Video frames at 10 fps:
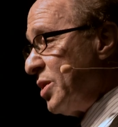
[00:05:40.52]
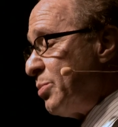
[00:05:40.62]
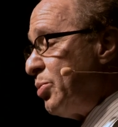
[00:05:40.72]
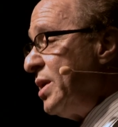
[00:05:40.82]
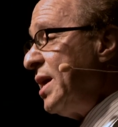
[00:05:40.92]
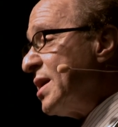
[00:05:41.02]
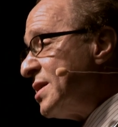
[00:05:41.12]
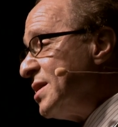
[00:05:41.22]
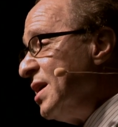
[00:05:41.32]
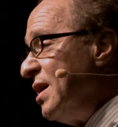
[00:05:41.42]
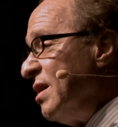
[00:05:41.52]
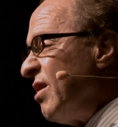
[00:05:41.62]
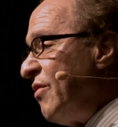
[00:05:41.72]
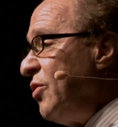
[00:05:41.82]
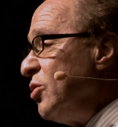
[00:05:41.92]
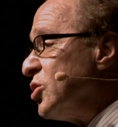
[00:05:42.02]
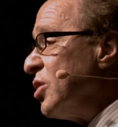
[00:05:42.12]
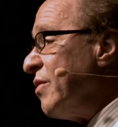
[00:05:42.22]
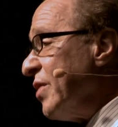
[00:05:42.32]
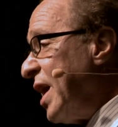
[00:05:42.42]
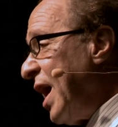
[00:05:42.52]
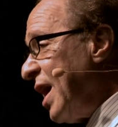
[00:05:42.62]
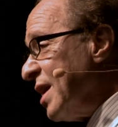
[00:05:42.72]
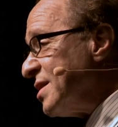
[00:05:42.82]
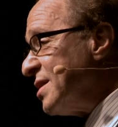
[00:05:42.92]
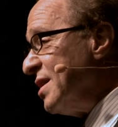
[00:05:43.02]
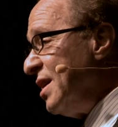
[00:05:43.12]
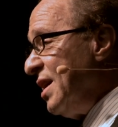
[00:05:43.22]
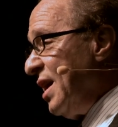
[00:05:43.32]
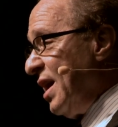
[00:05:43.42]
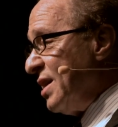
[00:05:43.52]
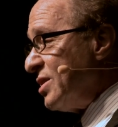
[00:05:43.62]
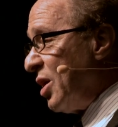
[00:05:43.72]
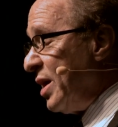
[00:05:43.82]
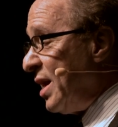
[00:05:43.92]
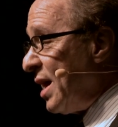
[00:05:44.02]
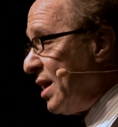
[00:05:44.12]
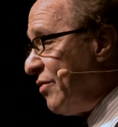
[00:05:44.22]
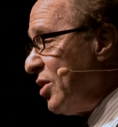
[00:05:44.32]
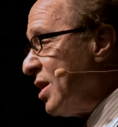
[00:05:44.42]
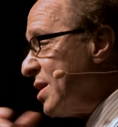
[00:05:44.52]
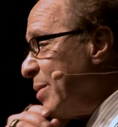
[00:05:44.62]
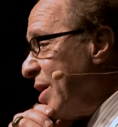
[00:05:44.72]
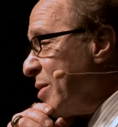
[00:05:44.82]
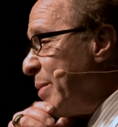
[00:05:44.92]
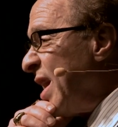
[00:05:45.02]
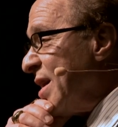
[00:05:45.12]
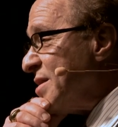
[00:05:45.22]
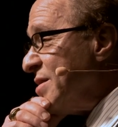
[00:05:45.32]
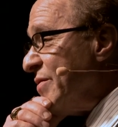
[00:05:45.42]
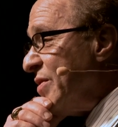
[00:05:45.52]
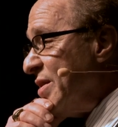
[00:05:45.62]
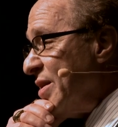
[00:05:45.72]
which predicts the future of a gas. So if you look at the mathematics of